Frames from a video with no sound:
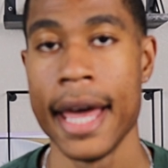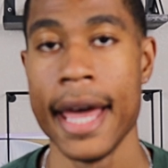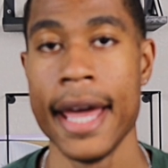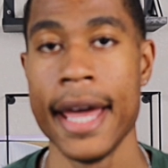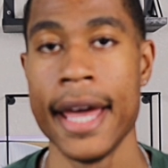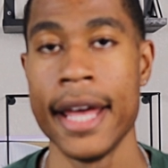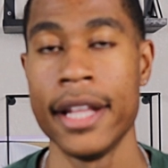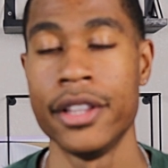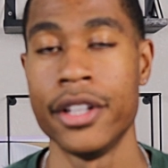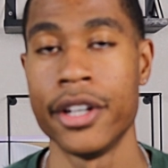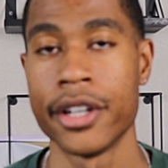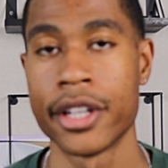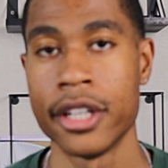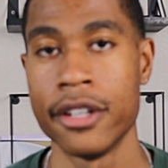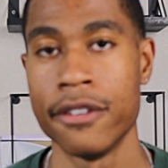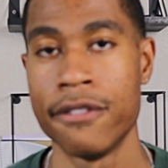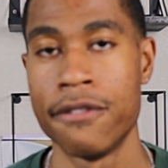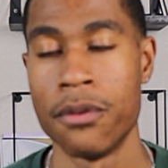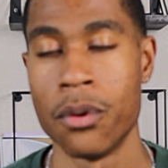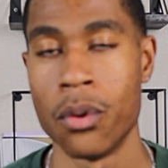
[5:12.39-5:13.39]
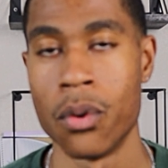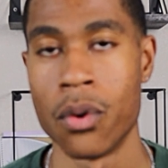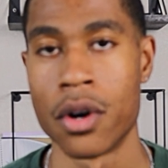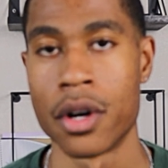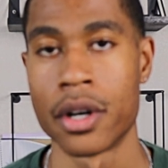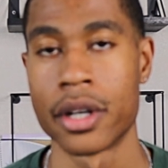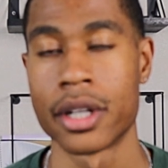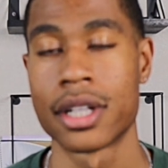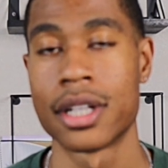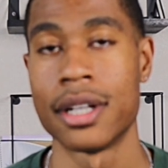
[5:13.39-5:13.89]
and looking
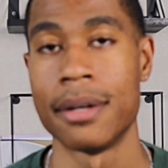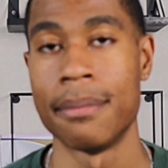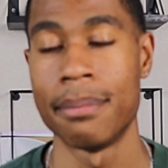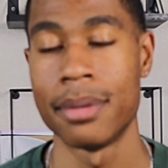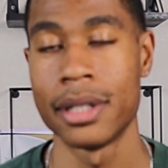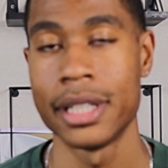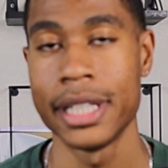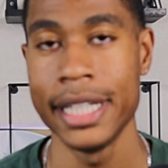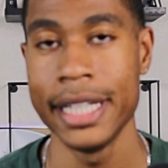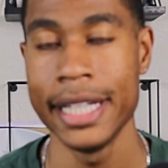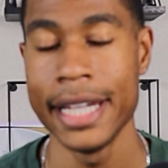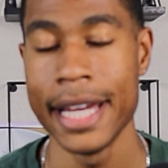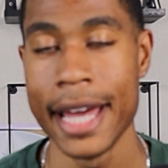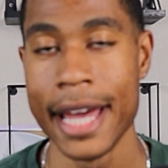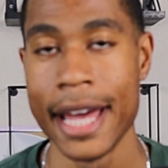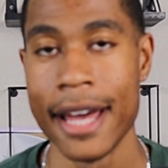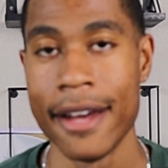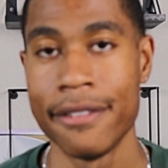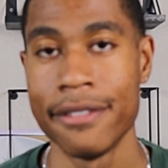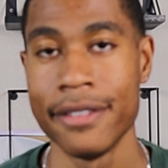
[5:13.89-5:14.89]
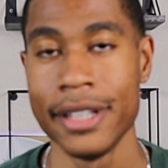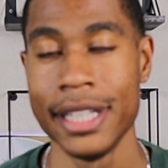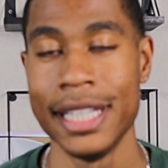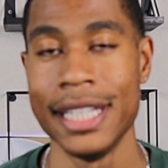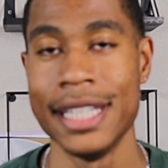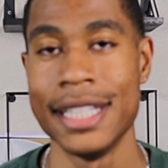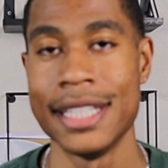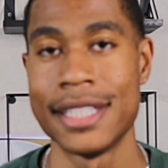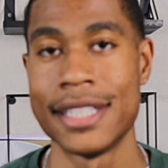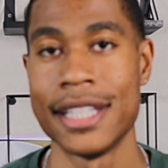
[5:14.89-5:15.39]
for complete
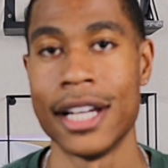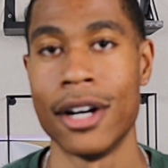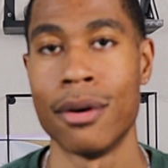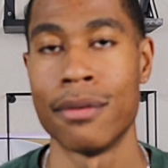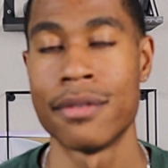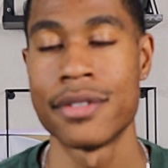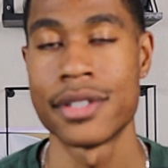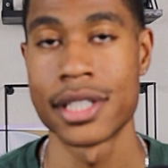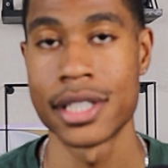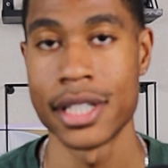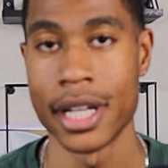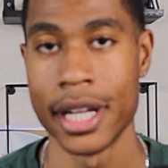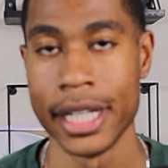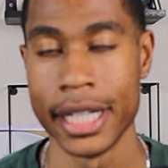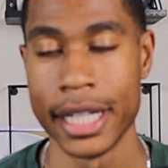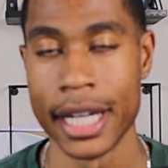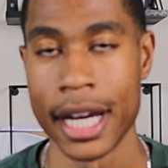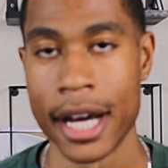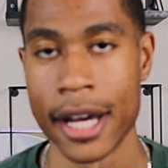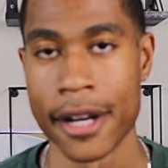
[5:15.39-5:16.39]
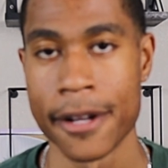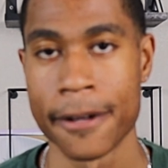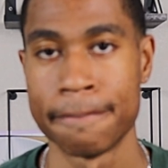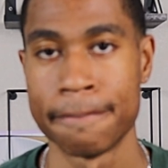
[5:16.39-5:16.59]
FE self-study guide.